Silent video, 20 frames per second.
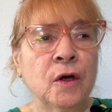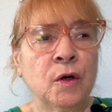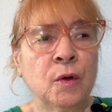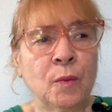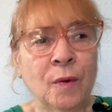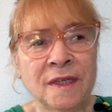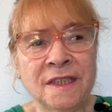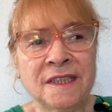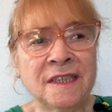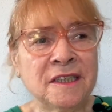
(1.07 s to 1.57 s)

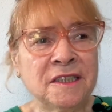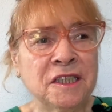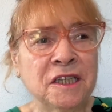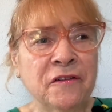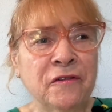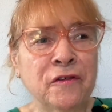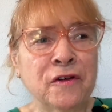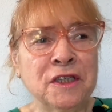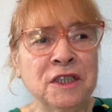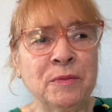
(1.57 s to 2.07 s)
What's the
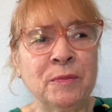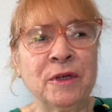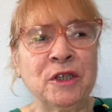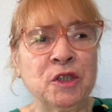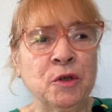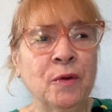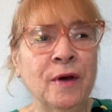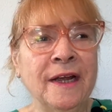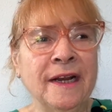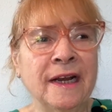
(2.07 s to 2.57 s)
difference
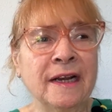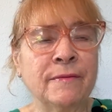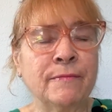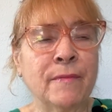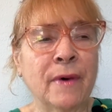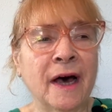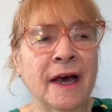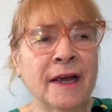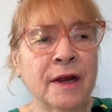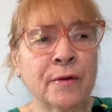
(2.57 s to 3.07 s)
between
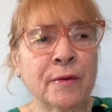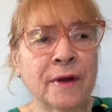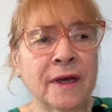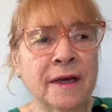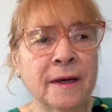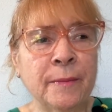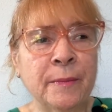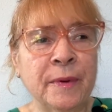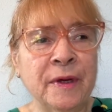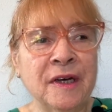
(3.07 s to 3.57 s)
admiring
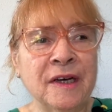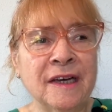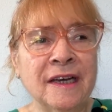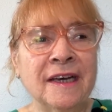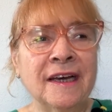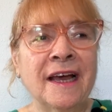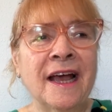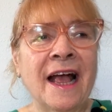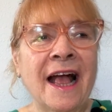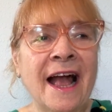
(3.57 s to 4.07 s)
a book
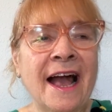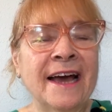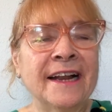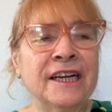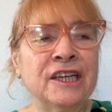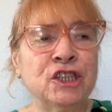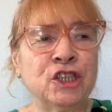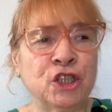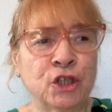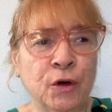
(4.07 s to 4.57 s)
and
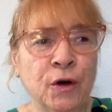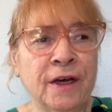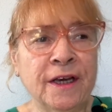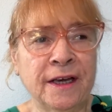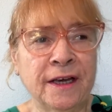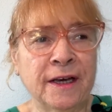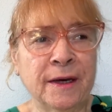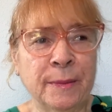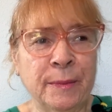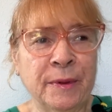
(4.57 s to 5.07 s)

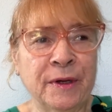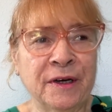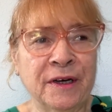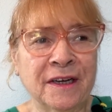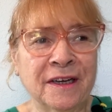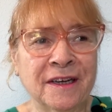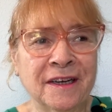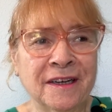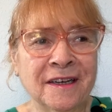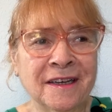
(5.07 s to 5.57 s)
enjoying a
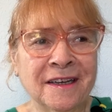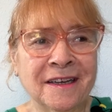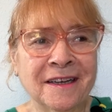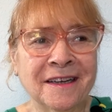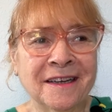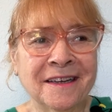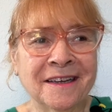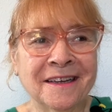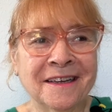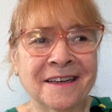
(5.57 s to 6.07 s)
book?
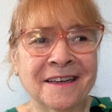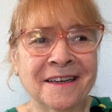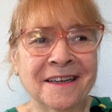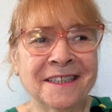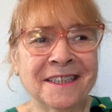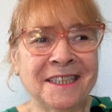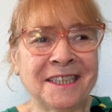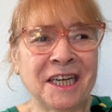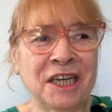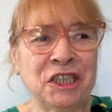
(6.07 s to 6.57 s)

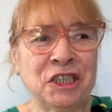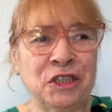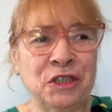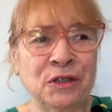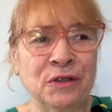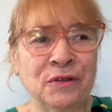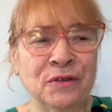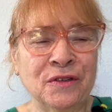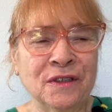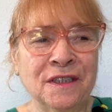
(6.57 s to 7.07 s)
Stay
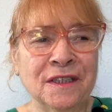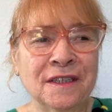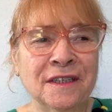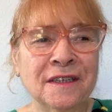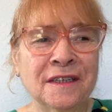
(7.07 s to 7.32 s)
tuned.